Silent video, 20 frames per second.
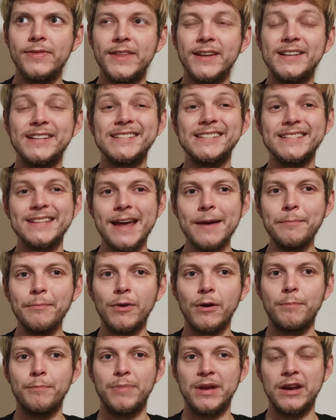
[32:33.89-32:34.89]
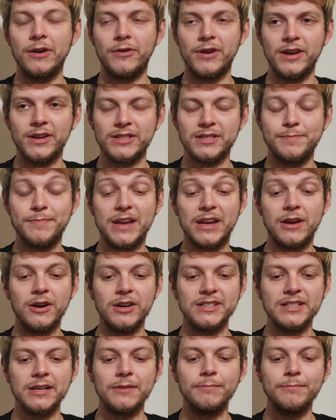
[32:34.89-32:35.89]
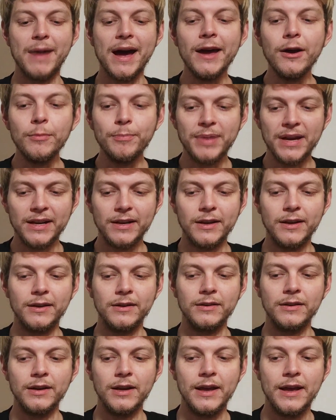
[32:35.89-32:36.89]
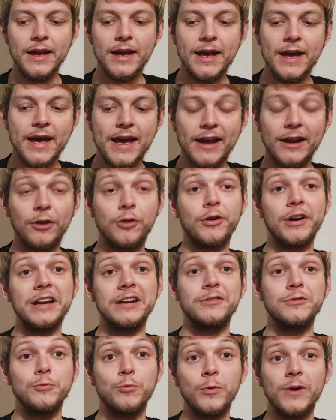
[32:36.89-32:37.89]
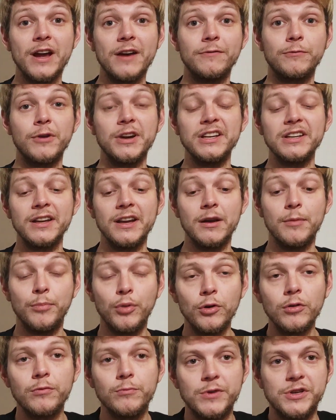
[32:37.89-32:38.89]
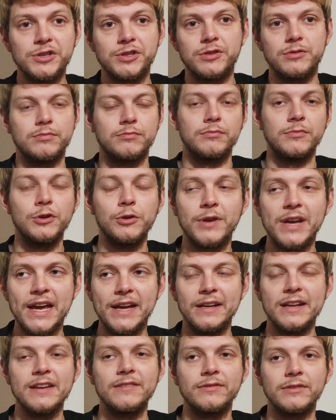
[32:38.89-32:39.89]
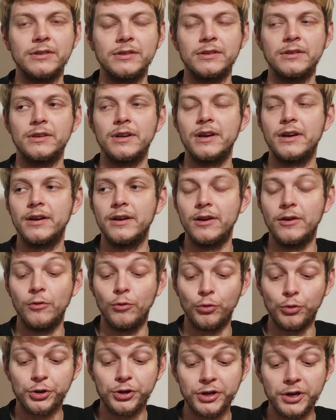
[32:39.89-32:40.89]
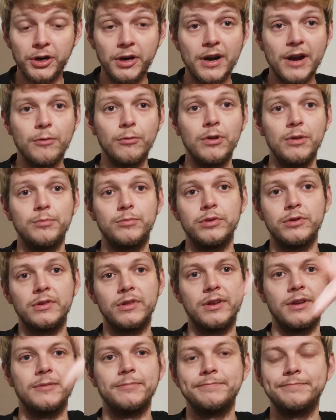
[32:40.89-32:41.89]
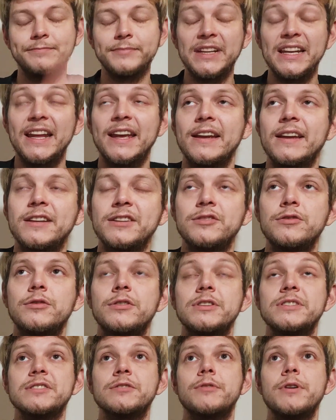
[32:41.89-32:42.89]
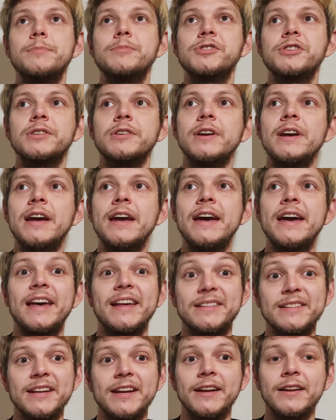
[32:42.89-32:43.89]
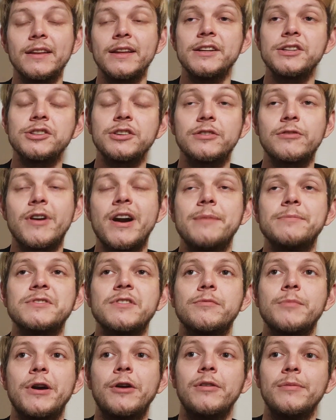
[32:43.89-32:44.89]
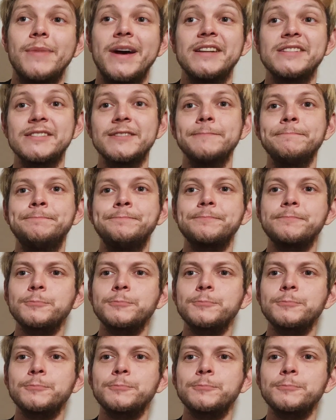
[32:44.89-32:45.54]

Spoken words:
the December periods, because in my opinion, and according to what I've written in a book, which you can even order, I will put the link into the description. It's in English, Crimes of Marilyn Manson.